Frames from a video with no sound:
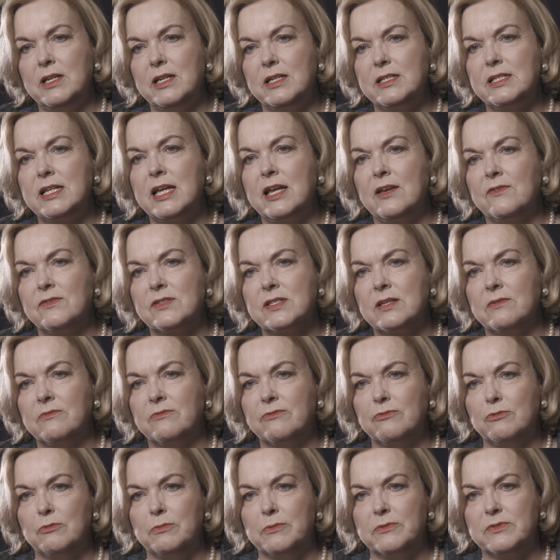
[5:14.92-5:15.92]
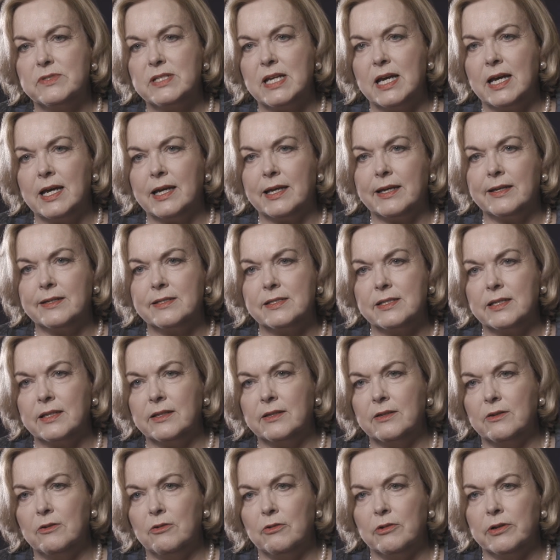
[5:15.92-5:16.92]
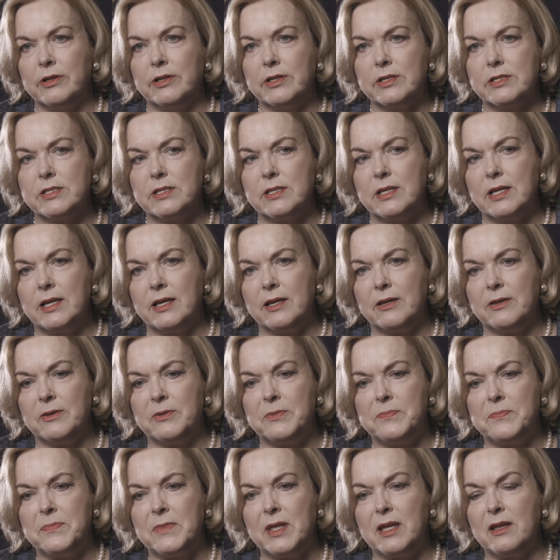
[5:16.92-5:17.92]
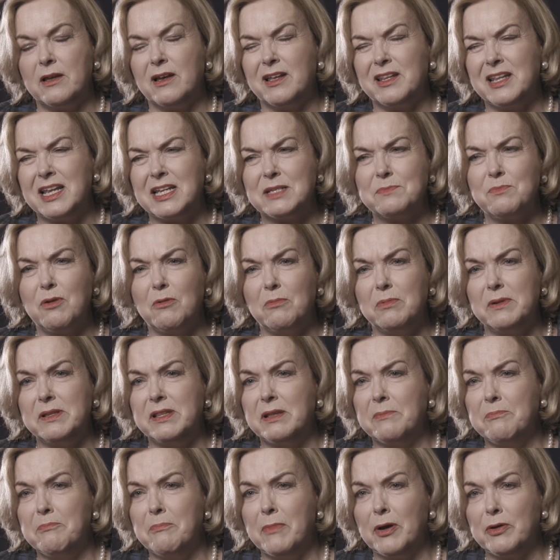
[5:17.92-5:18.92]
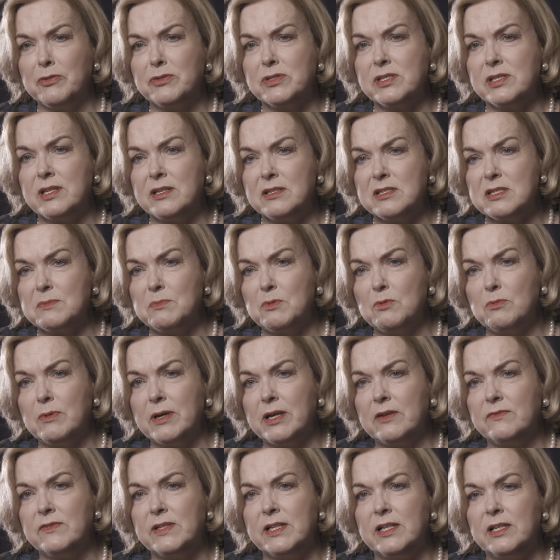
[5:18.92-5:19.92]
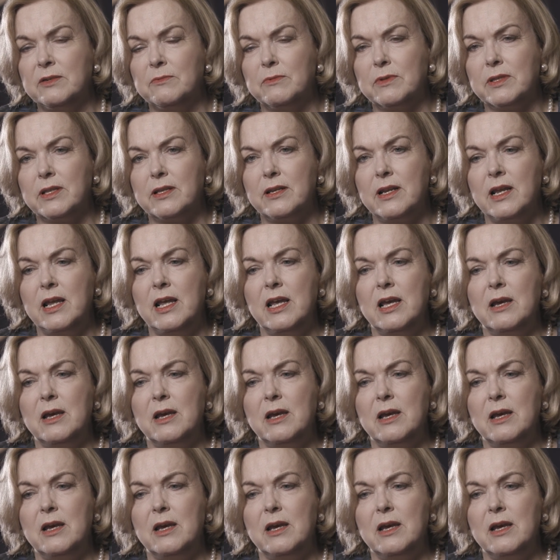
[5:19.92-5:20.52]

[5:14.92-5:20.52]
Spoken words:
need to have some form of targeting on it. That's probably the most sensible way of dealing with it.